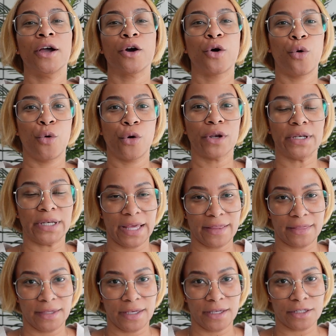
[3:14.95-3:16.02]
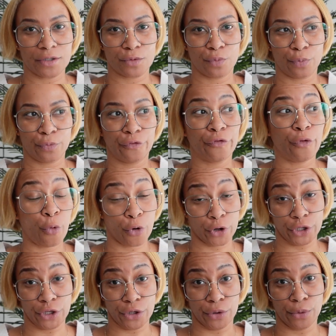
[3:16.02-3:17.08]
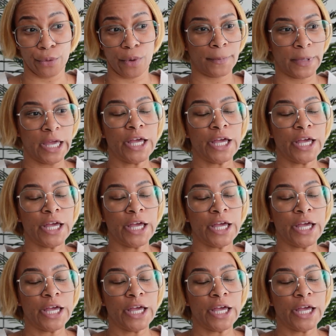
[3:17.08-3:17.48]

coordinate things for you